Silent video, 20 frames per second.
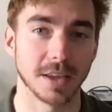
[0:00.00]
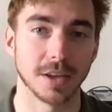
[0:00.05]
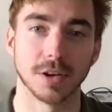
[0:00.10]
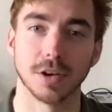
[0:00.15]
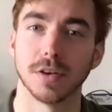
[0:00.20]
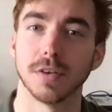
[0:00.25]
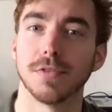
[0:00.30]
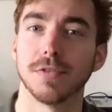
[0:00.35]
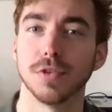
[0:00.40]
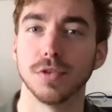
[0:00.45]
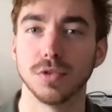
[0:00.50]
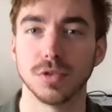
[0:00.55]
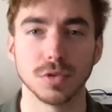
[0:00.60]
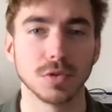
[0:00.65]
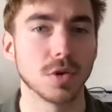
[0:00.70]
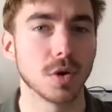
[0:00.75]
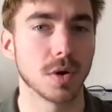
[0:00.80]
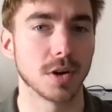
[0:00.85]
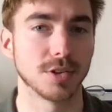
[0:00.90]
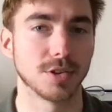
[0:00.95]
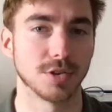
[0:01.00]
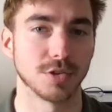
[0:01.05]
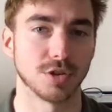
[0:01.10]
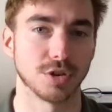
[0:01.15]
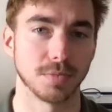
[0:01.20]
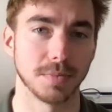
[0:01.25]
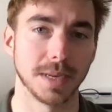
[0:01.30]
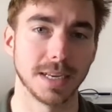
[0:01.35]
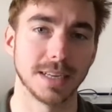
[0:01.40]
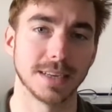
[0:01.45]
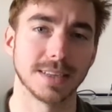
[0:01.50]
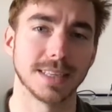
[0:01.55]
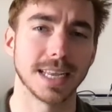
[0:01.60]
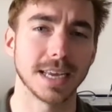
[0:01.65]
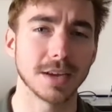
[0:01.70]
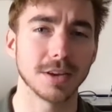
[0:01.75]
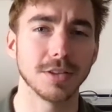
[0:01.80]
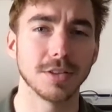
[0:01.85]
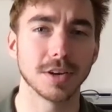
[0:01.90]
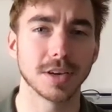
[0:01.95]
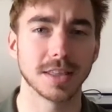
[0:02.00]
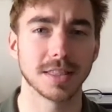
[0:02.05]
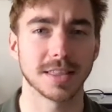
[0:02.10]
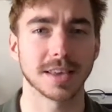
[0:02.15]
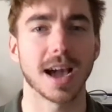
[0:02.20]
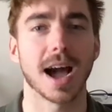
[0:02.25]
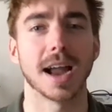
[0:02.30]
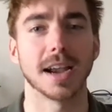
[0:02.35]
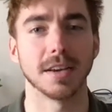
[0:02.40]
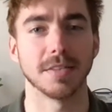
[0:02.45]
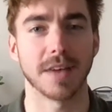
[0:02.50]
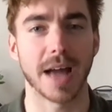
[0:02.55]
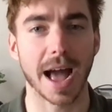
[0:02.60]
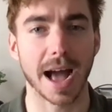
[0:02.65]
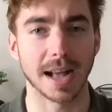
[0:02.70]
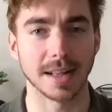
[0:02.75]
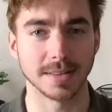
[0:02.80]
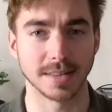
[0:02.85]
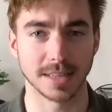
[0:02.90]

If you do go on social media, take a look at the kind of ads